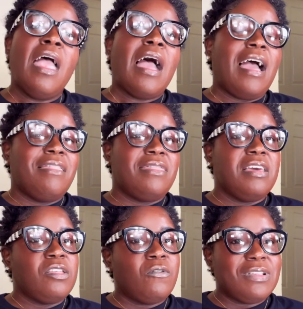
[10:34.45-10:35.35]
I
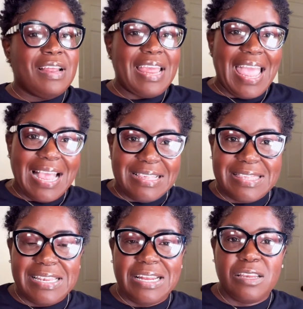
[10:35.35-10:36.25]
think there was an
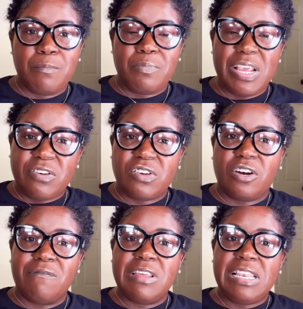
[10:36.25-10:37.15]
excellent depiction
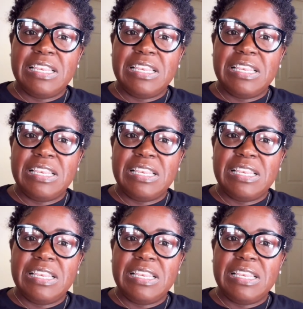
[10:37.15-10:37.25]
of the